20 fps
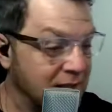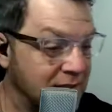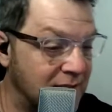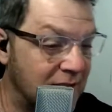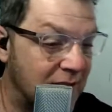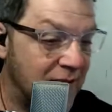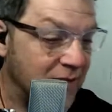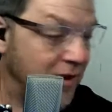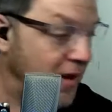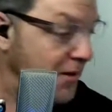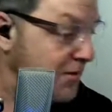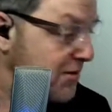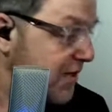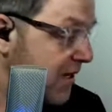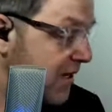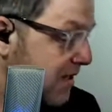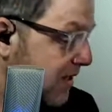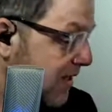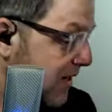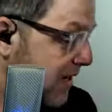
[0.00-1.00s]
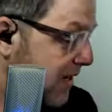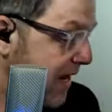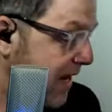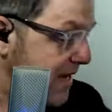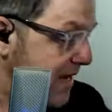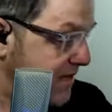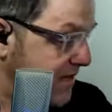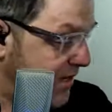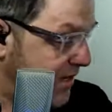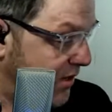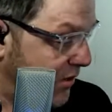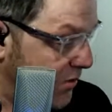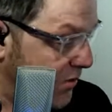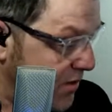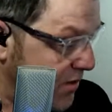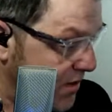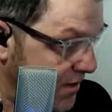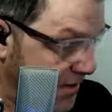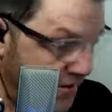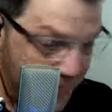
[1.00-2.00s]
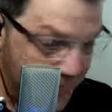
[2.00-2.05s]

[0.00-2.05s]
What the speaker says: Dave, I was actually going to ask you.